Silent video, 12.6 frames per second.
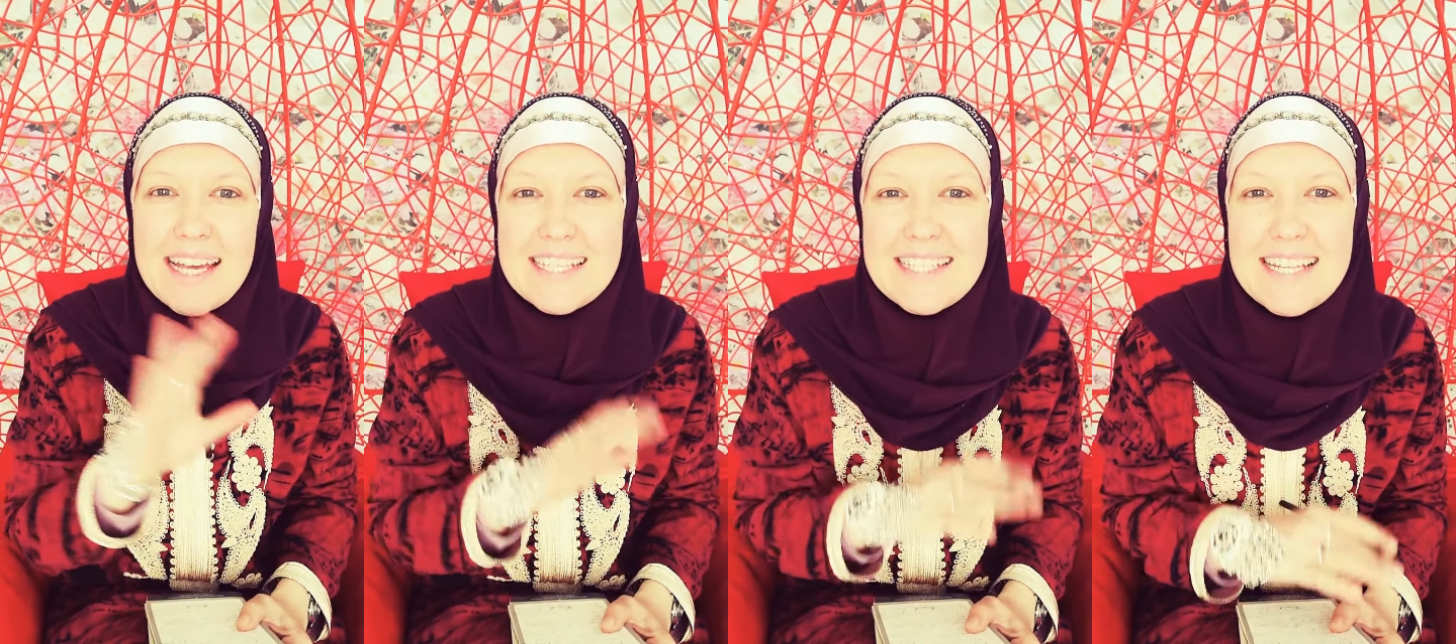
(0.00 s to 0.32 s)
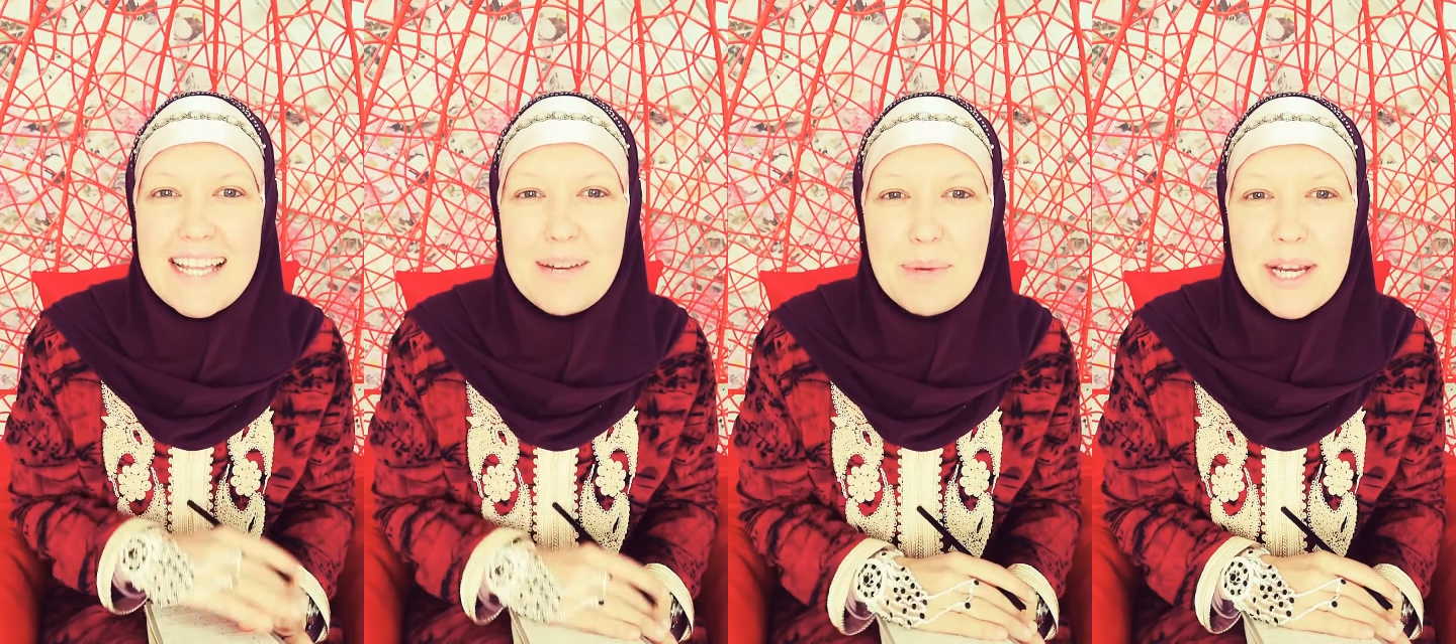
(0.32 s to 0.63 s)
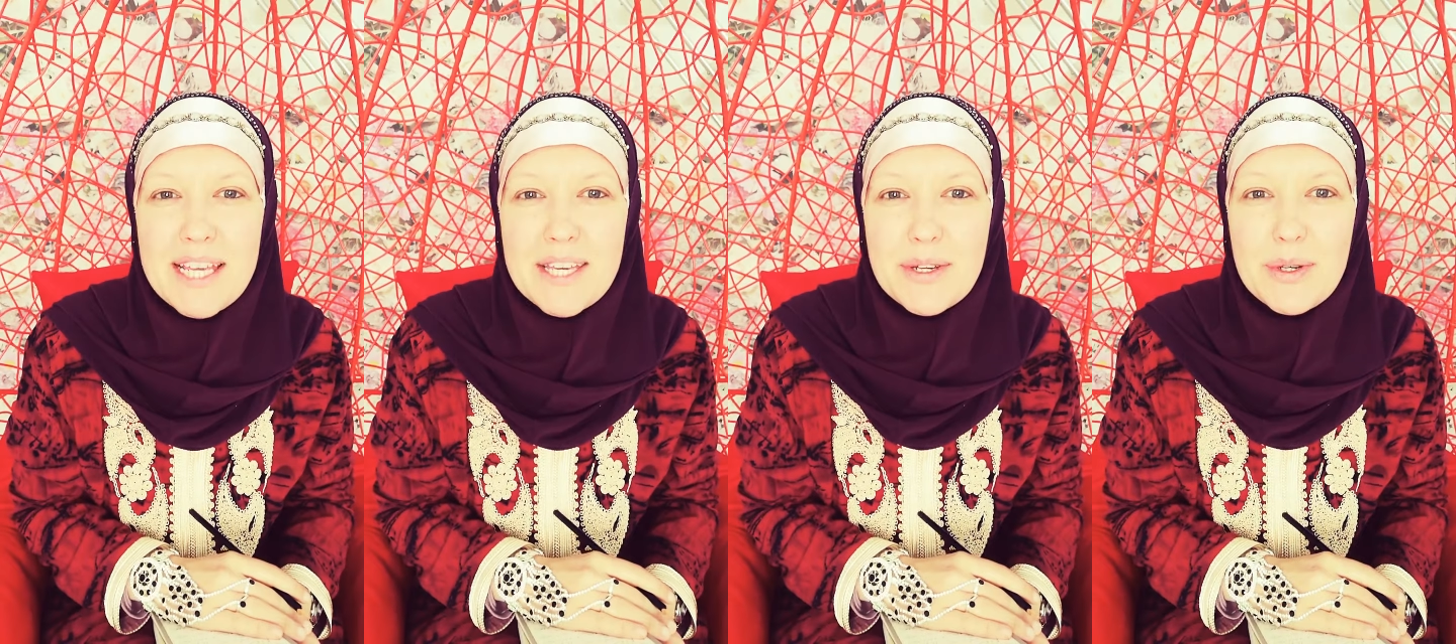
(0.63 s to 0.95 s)
Assalamu
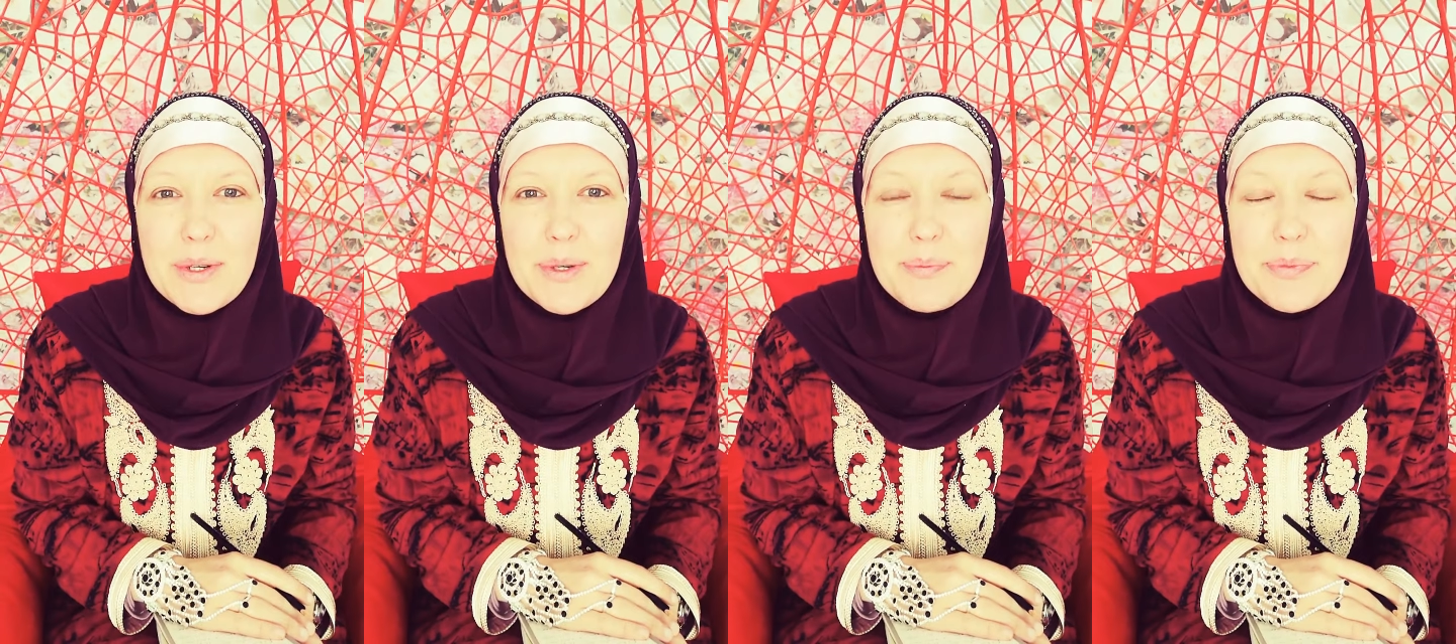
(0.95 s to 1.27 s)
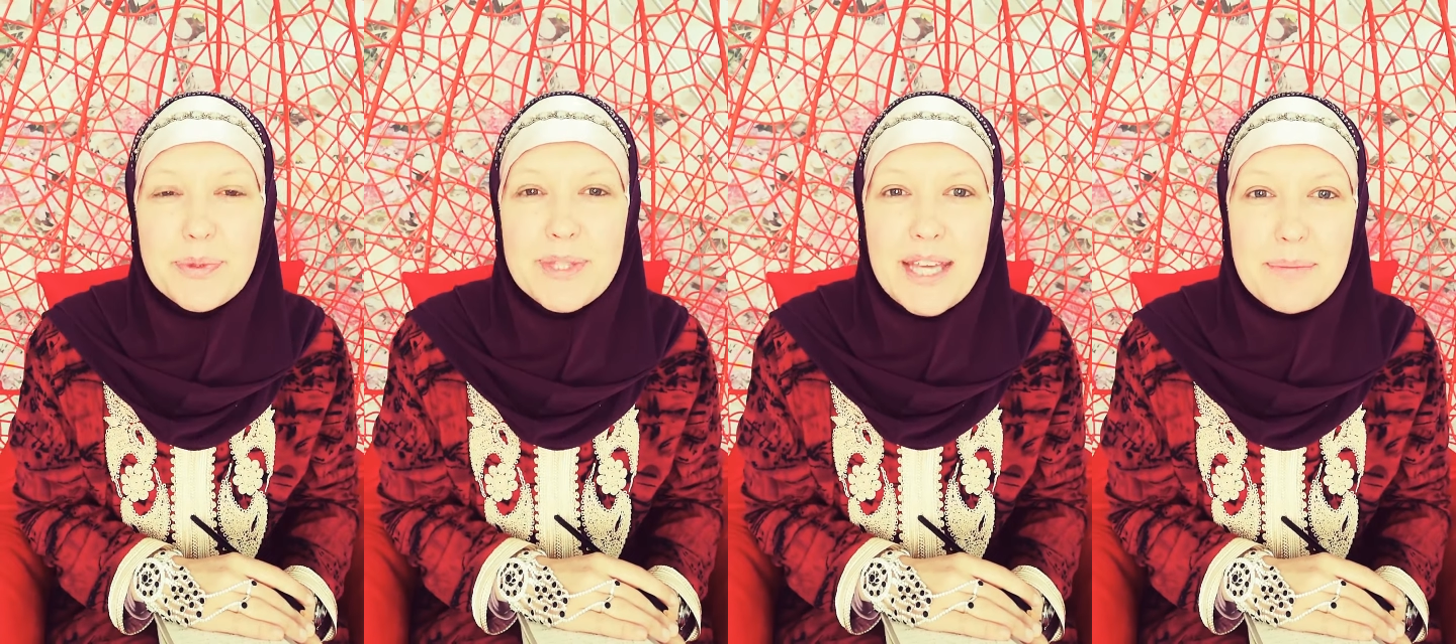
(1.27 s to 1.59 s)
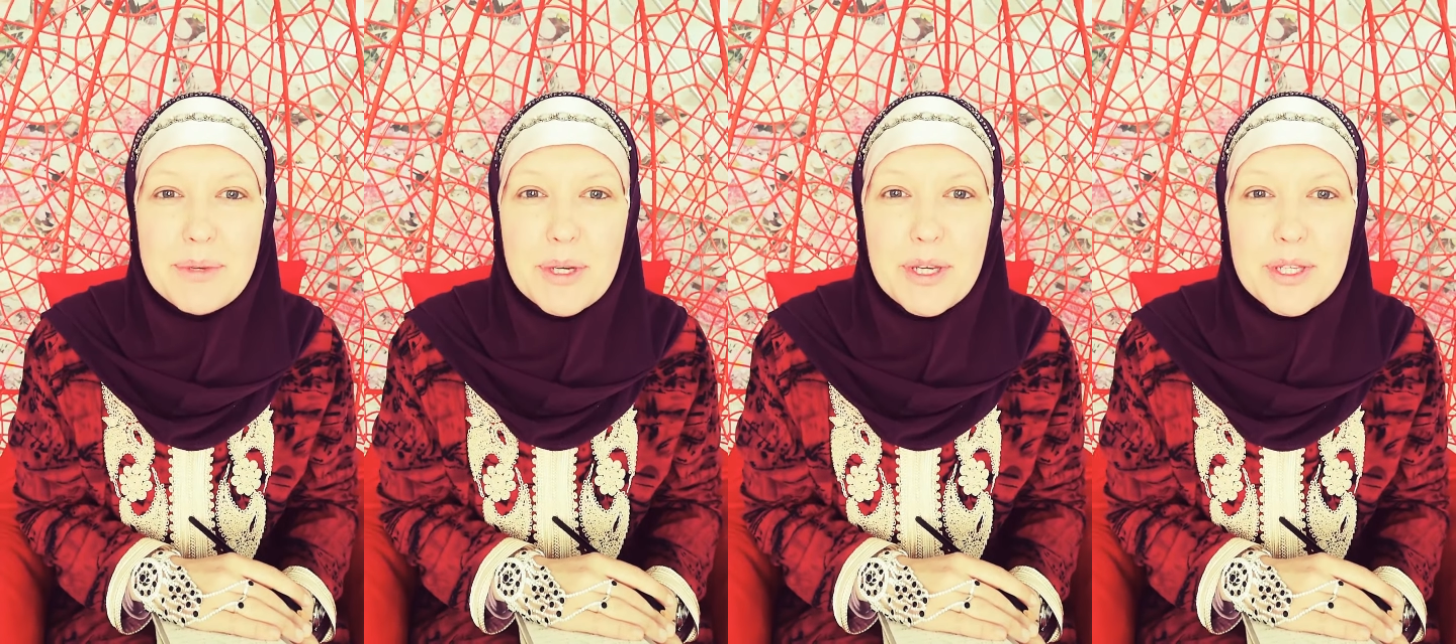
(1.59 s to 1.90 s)
alaikum. today
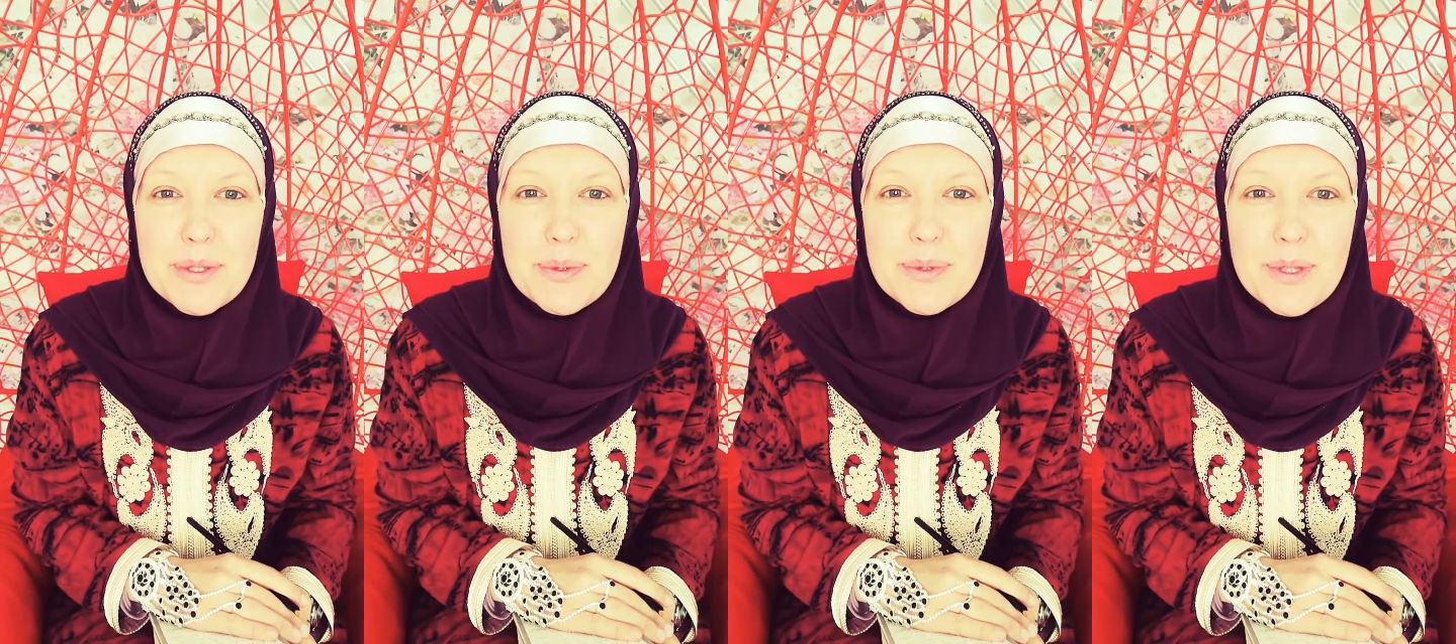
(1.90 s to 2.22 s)
I'm going to